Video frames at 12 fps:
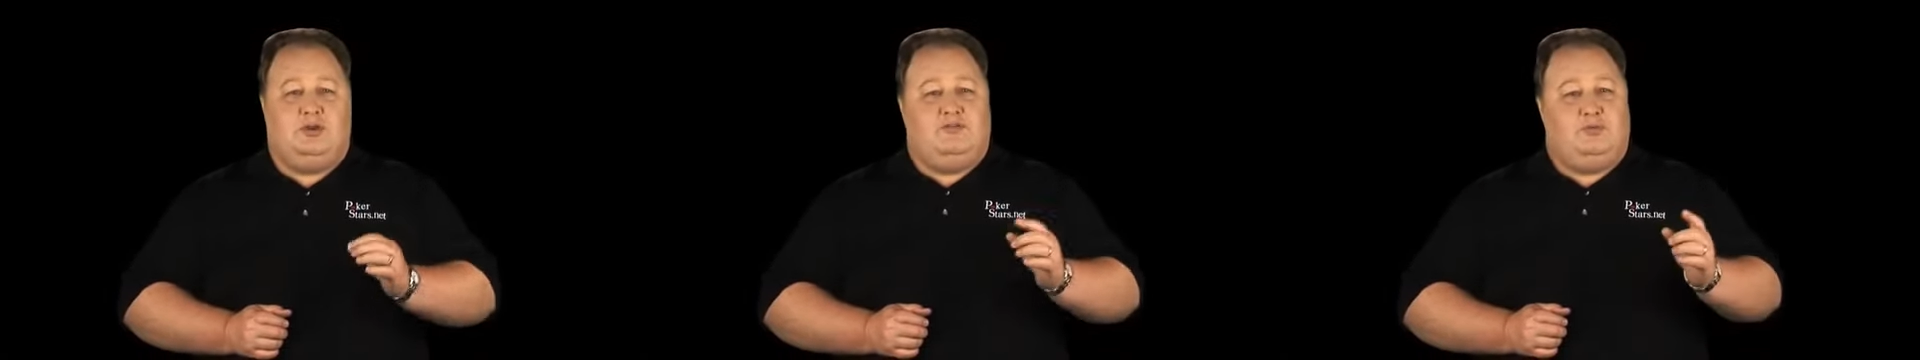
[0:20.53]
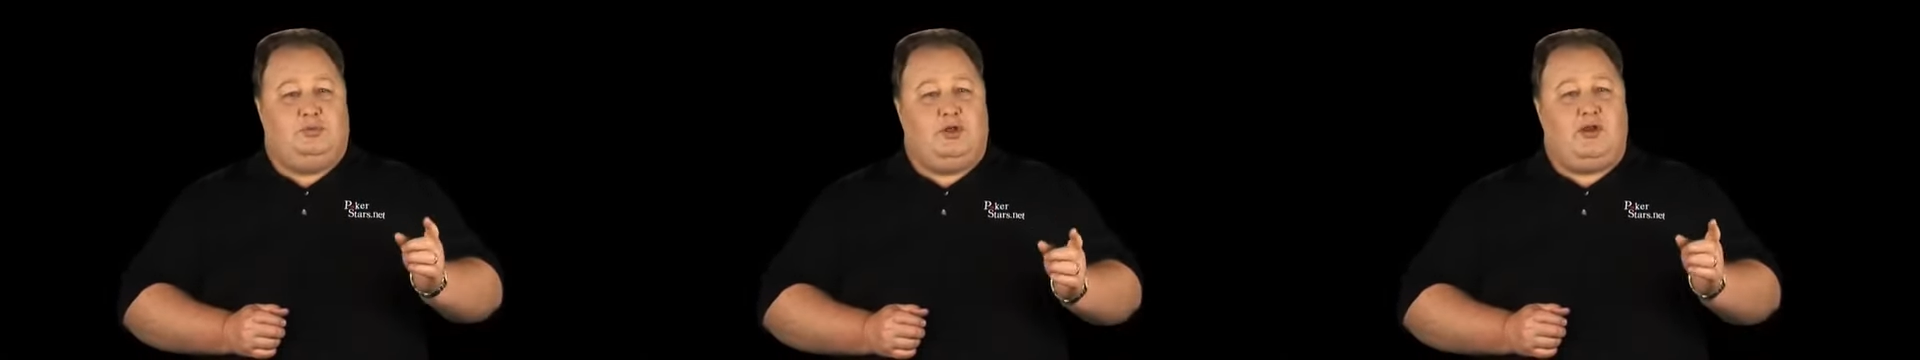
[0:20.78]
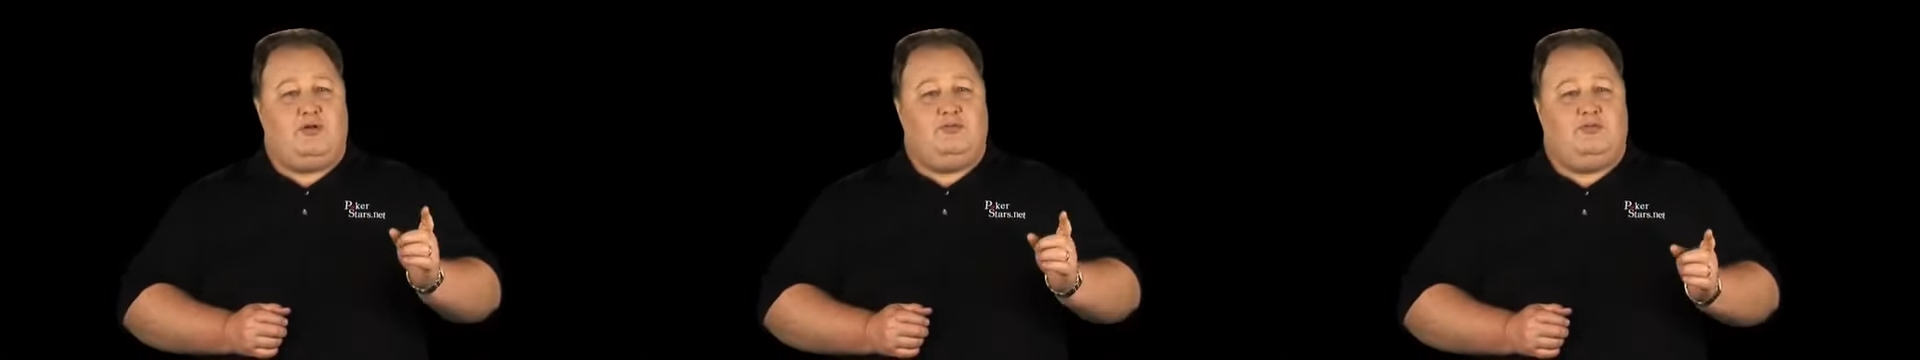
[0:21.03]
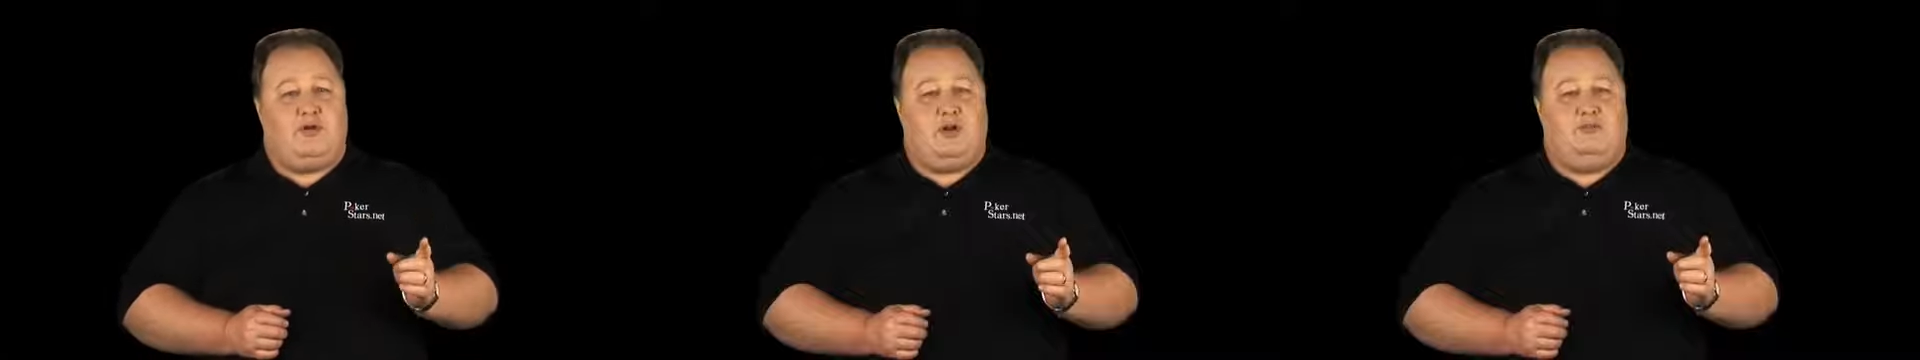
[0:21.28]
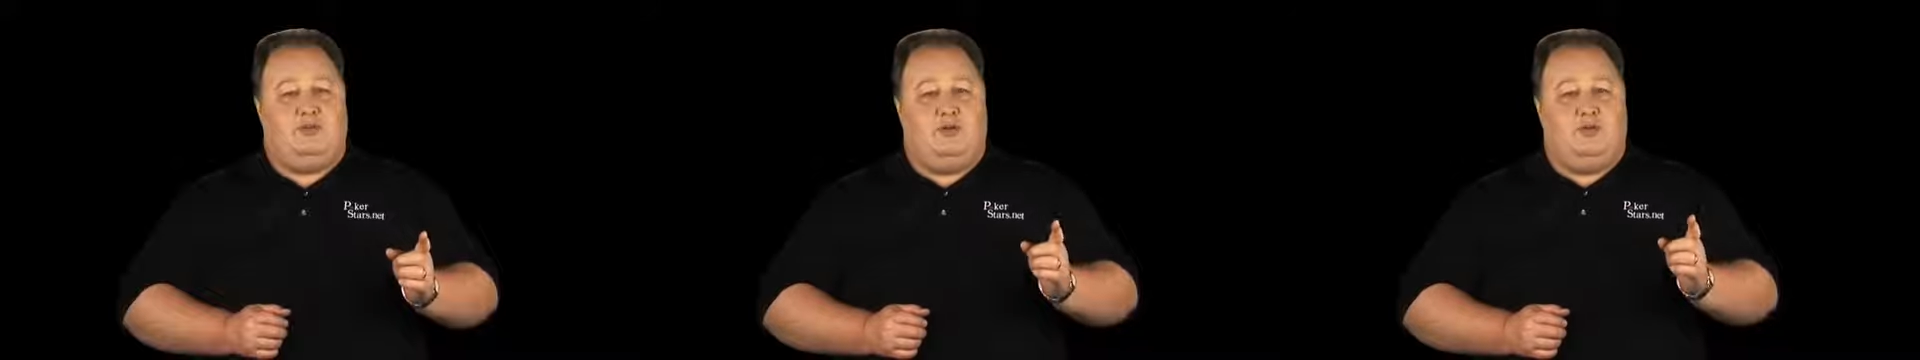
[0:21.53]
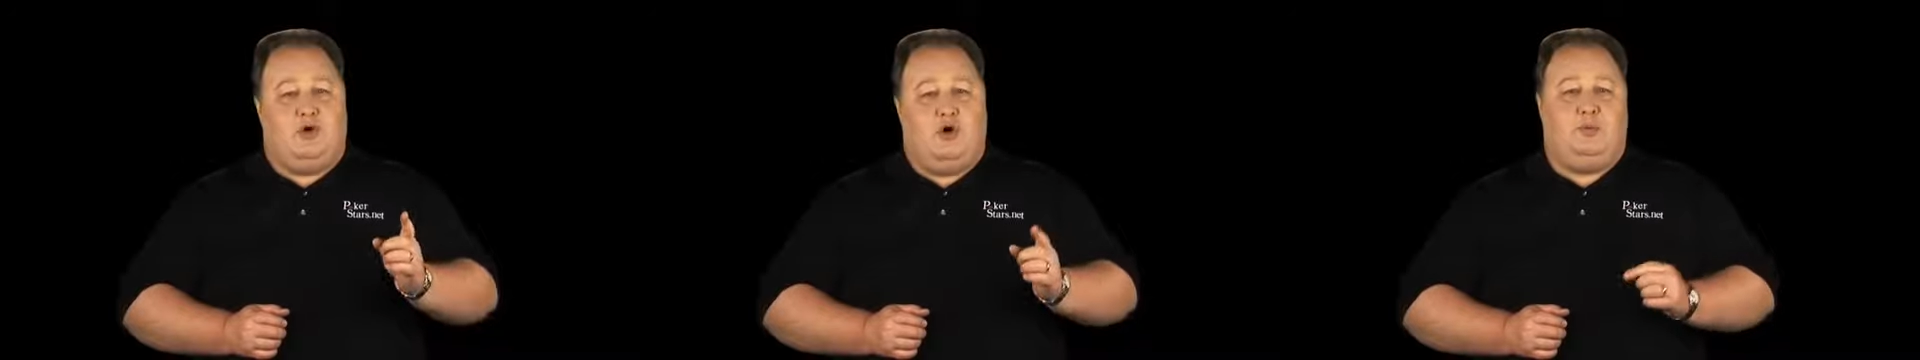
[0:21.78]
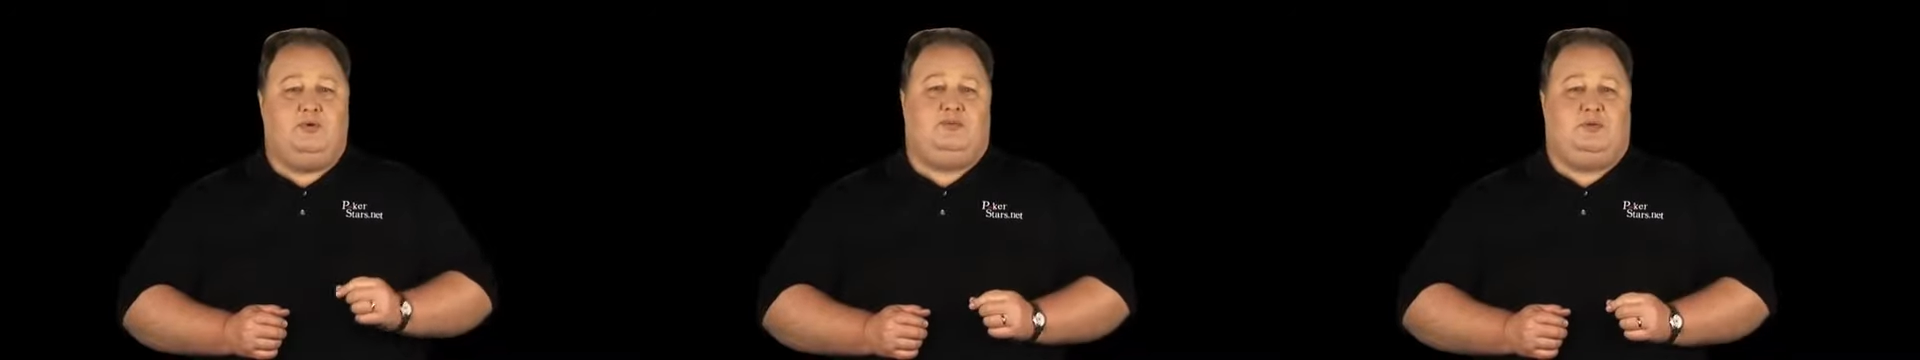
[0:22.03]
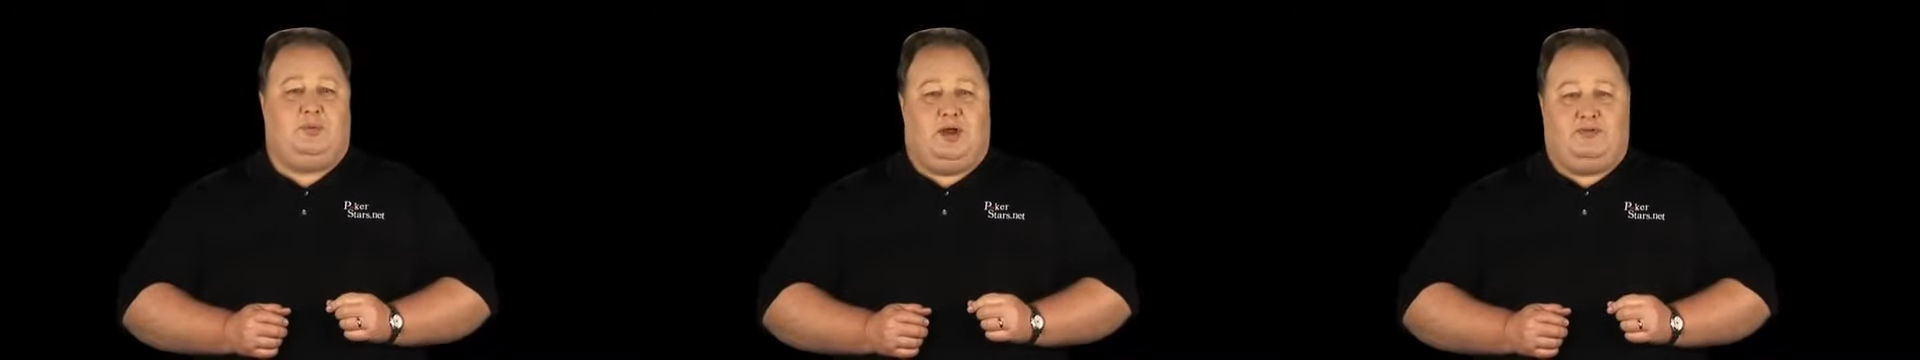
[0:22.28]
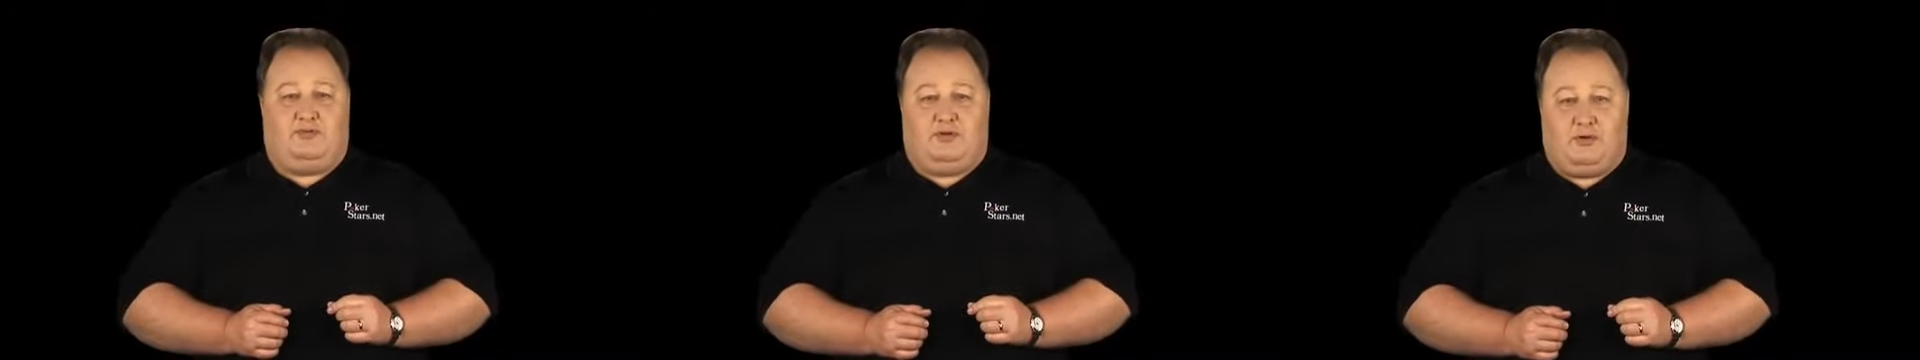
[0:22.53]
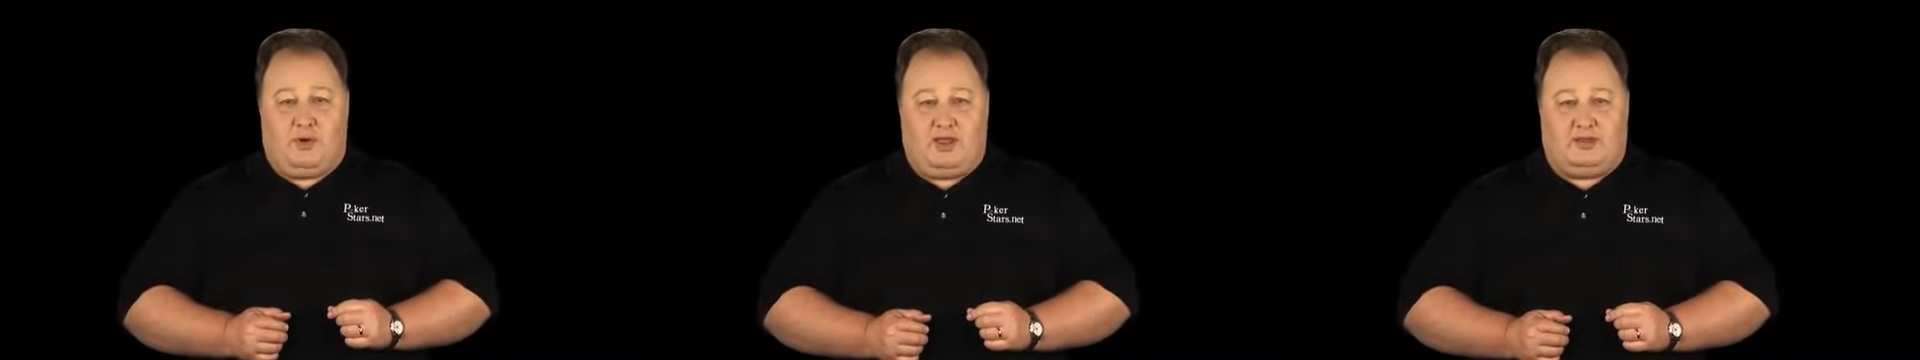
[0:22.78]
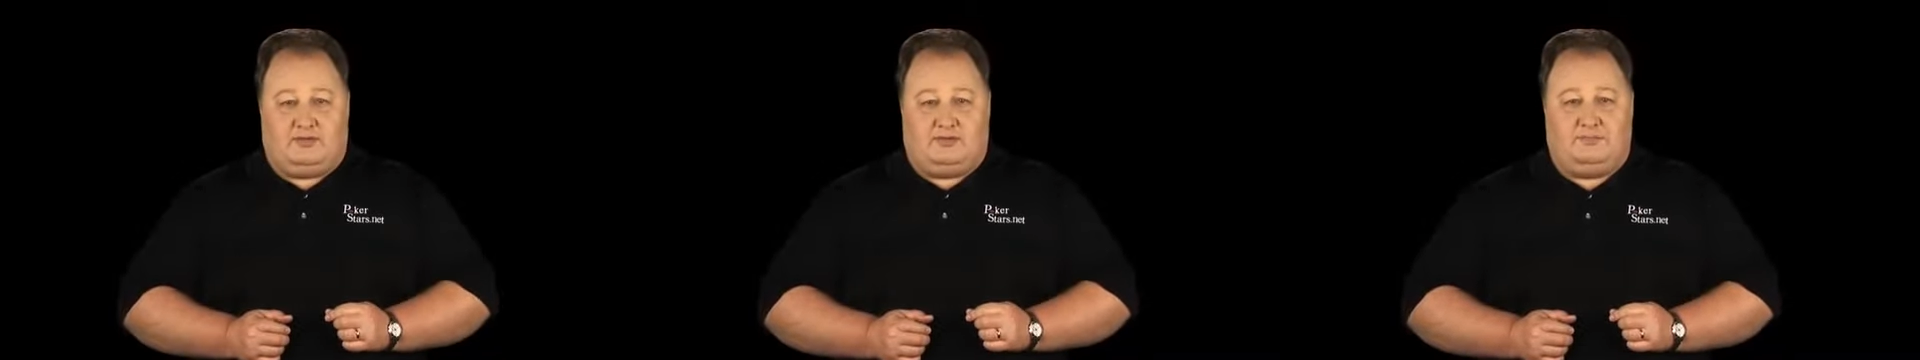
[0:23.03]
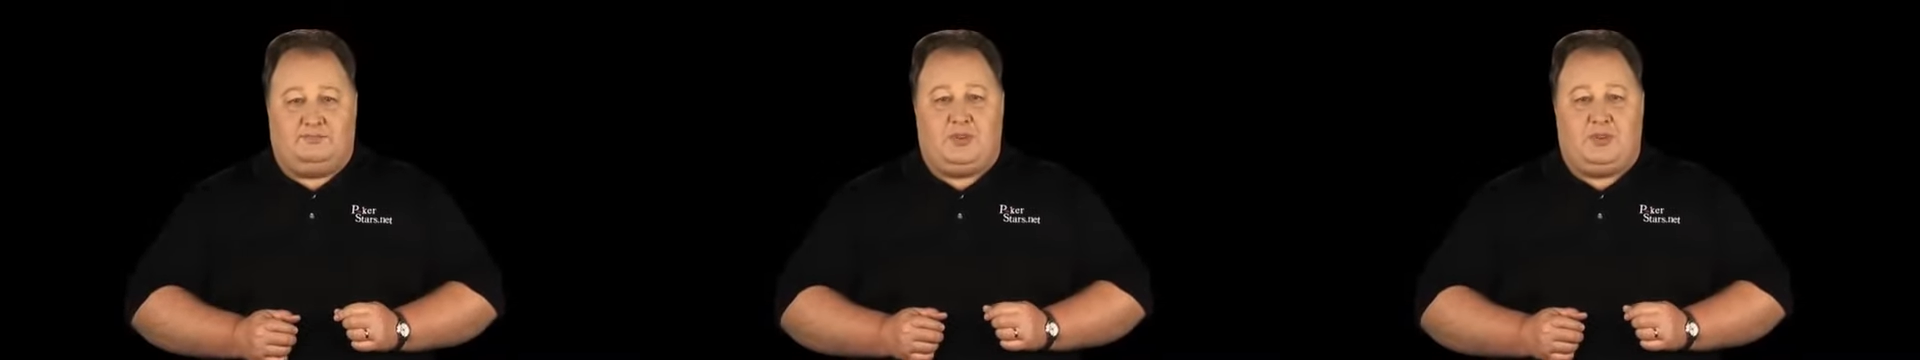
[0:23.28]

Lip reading: if a player in front of you opens the pot for a raise.